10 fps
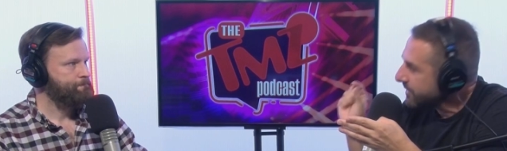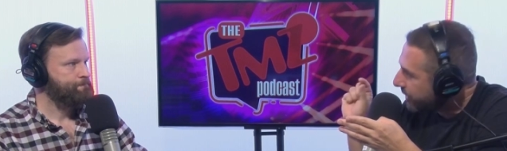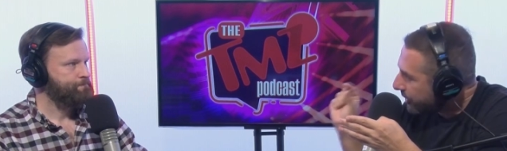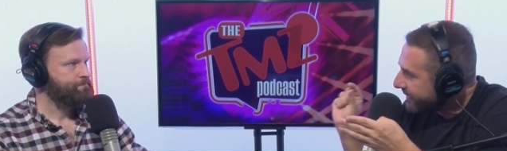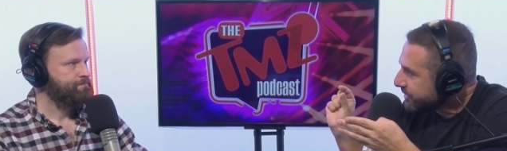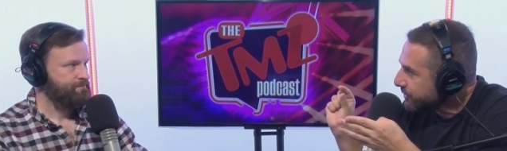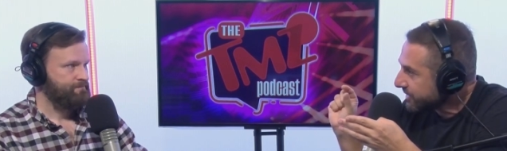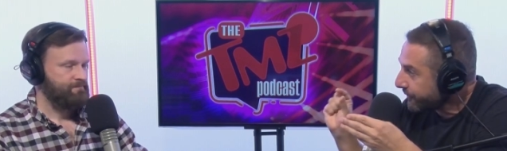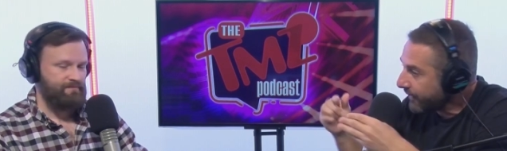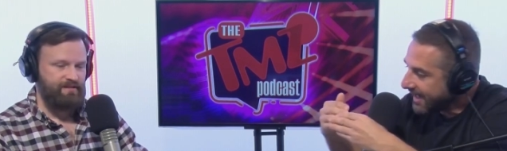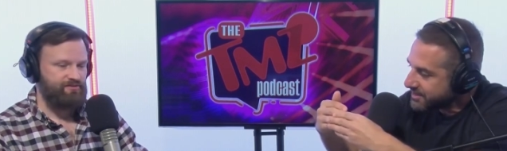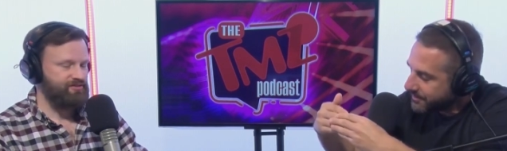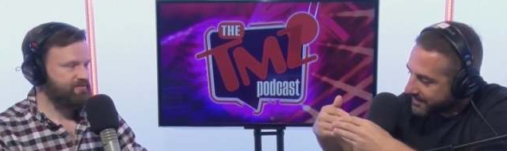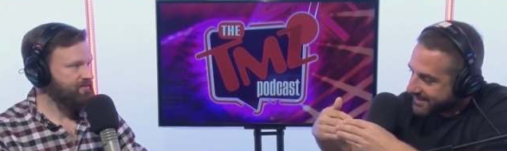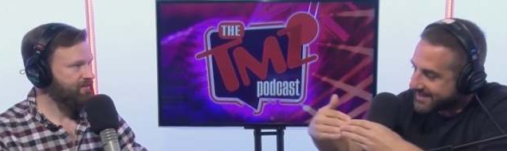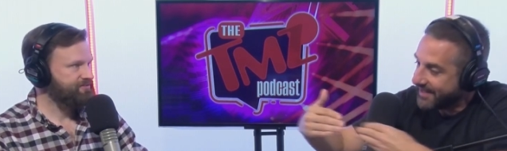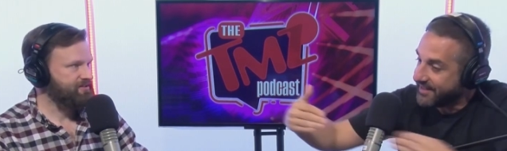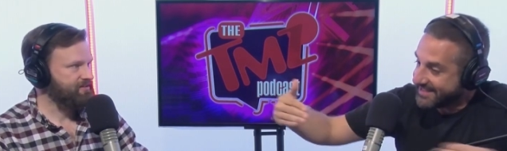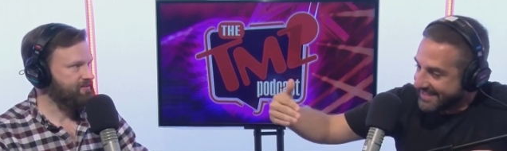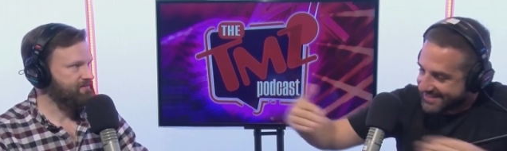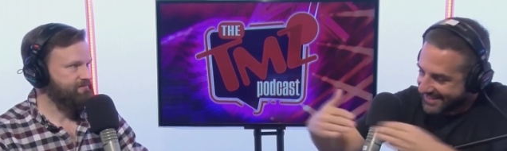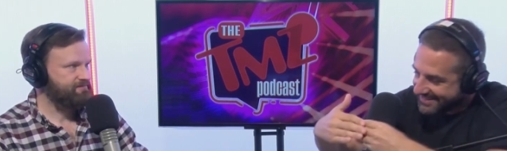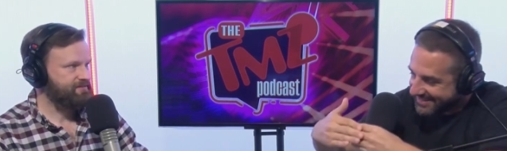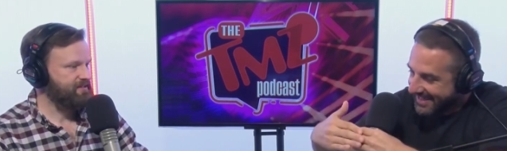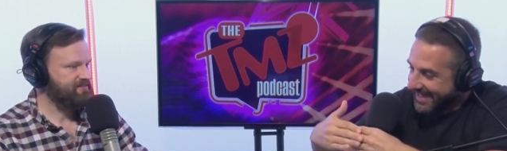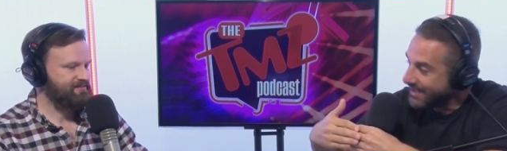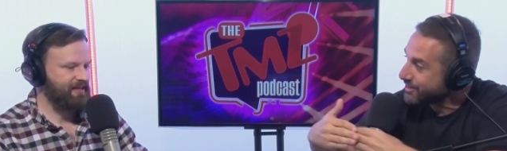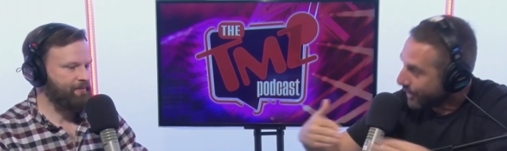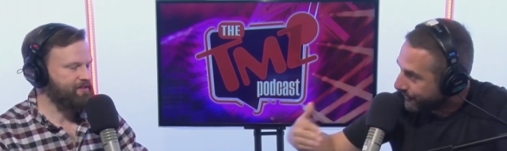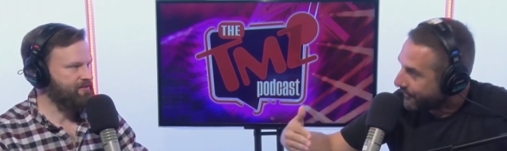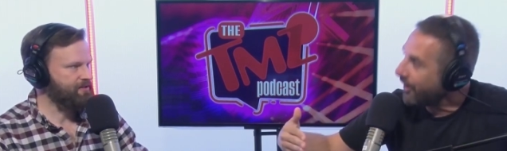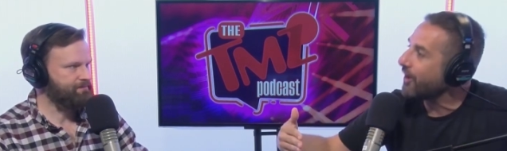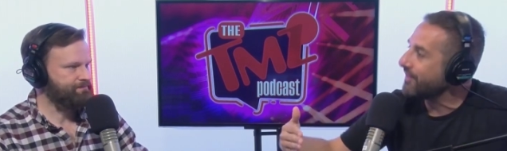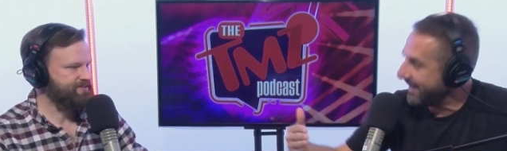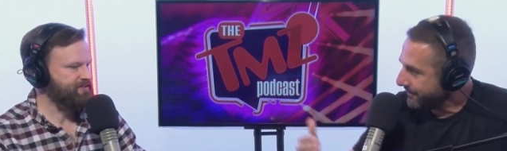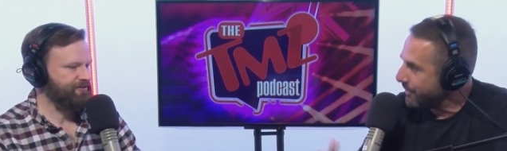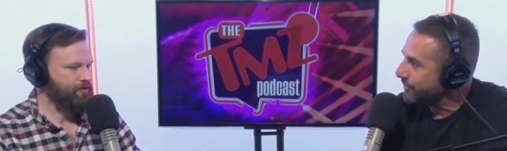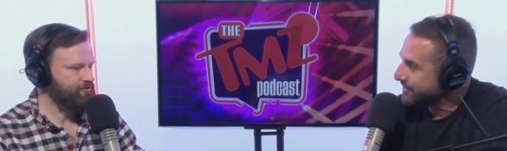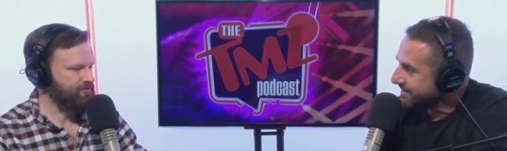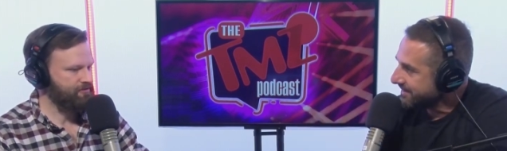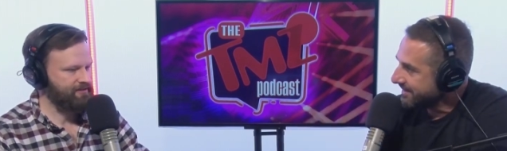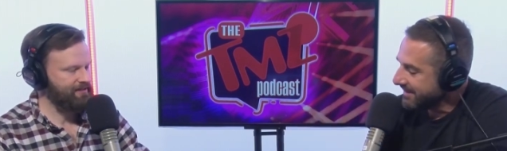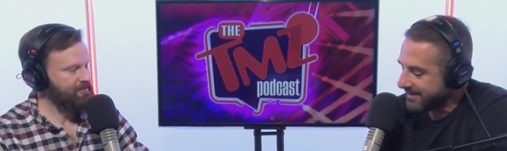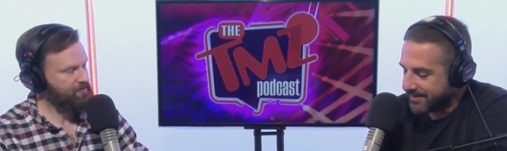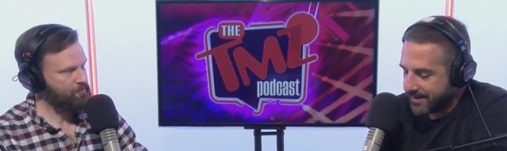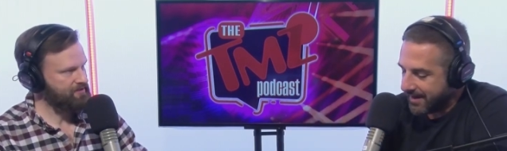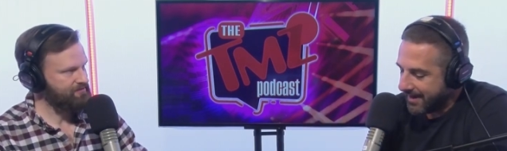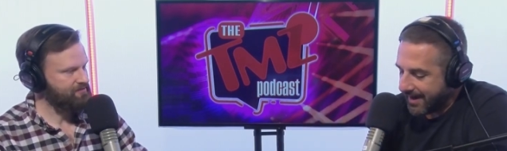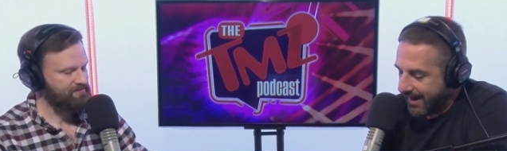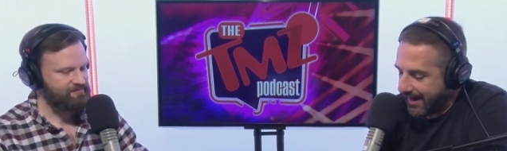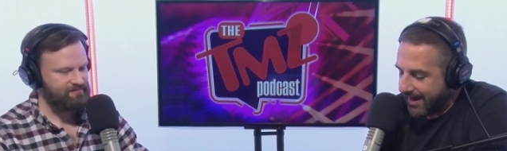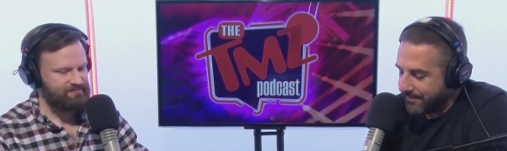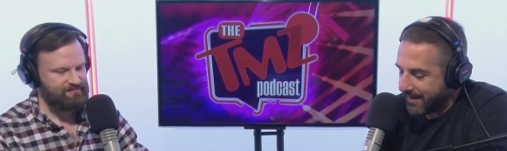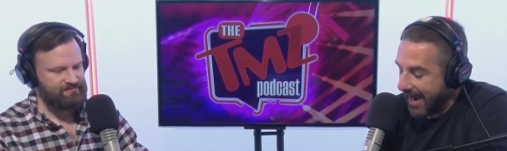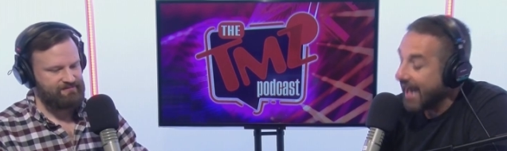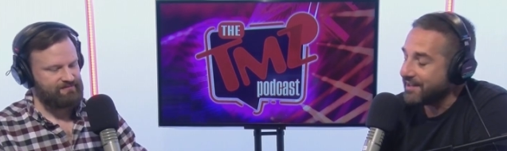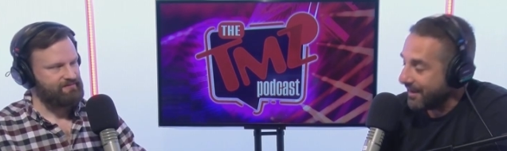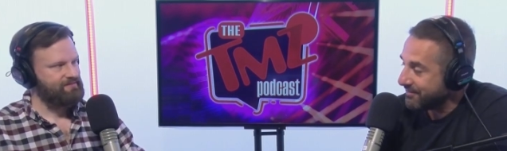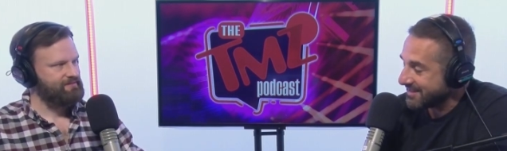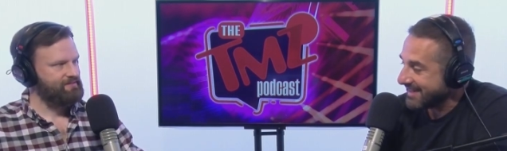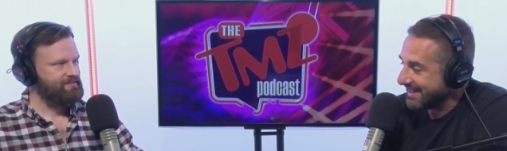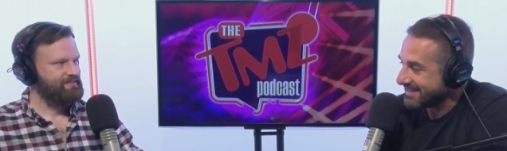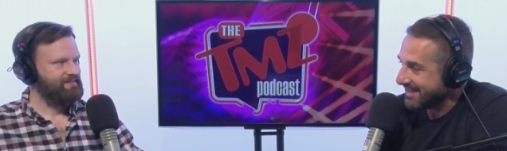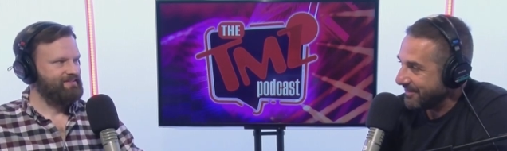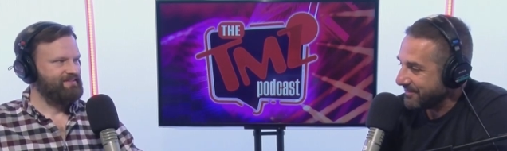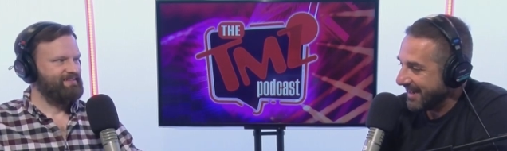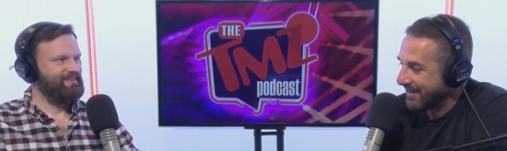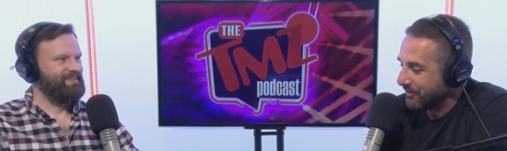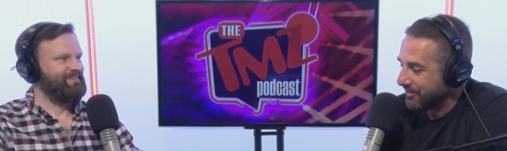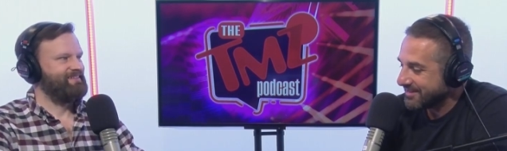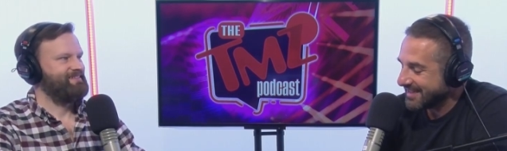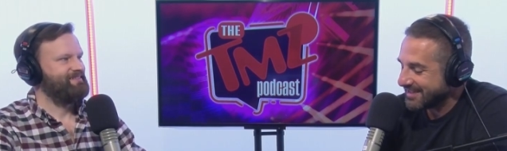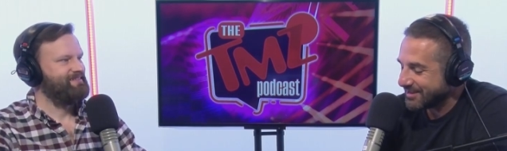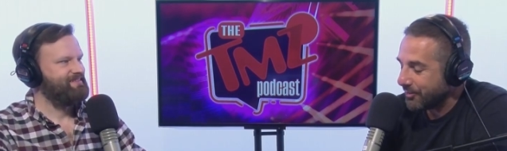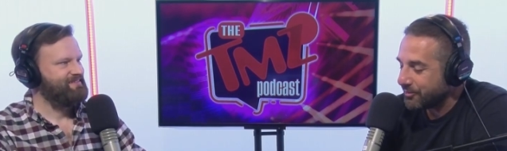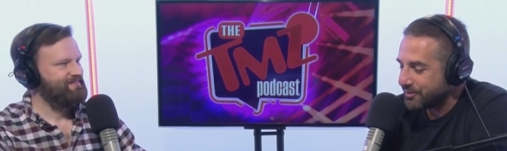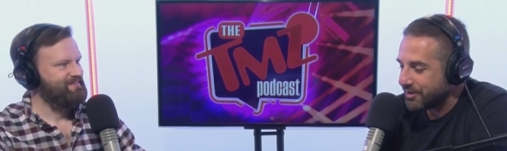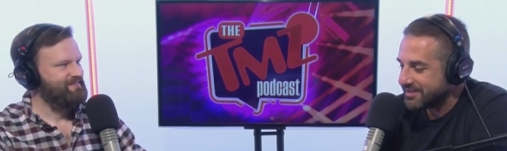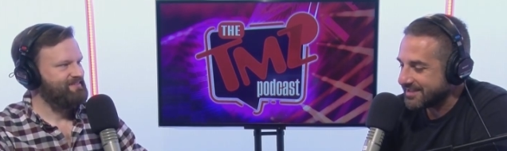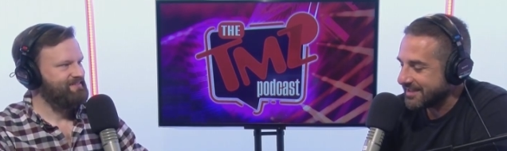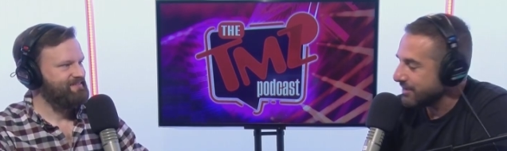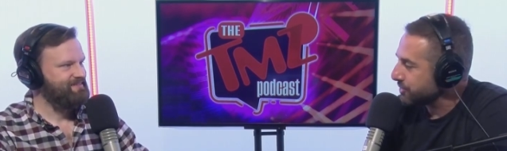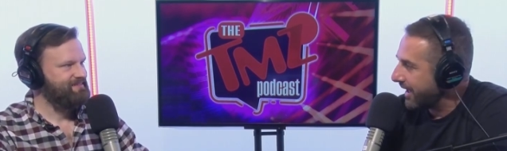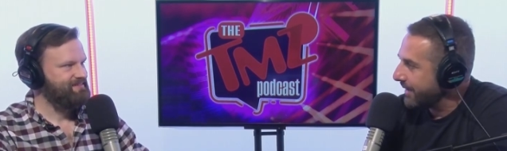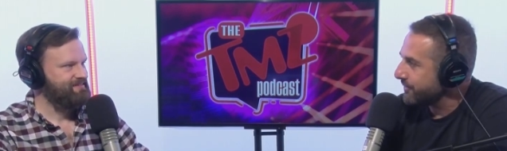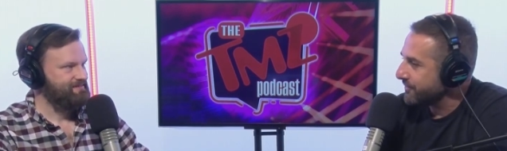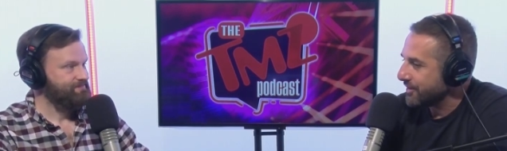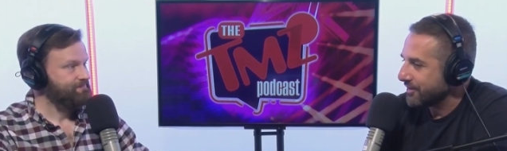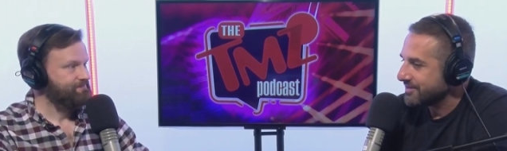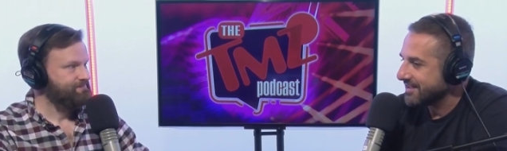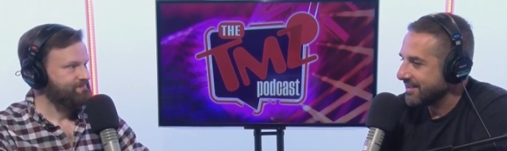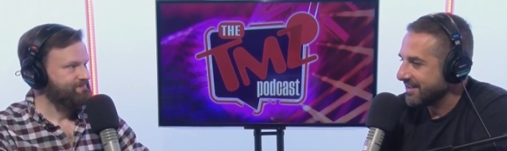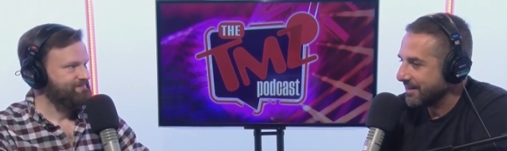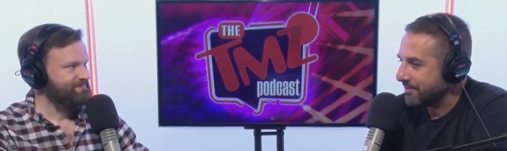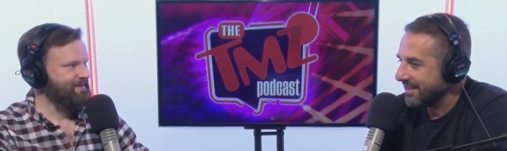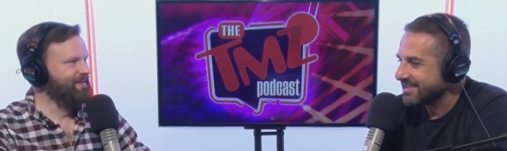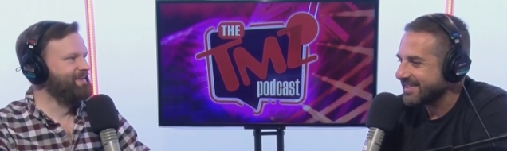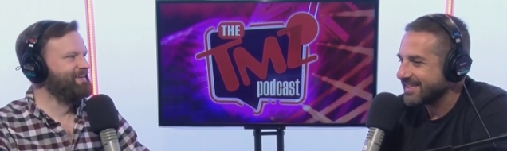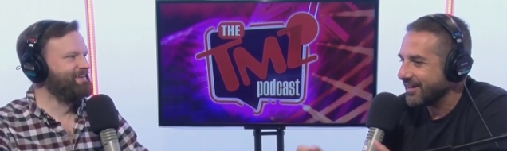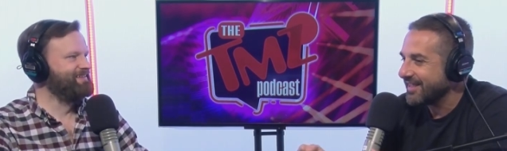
Speaker 1: but all you have to do is a fraction. Just enough then to, the distance to not slam so into the Pacific Ocean
Speaker 2: or the Atlantic or whatever.
Speaker 1: Um, I love this kind of stuff, and it was it's so good to see the triumph of nerds in a, in a place because there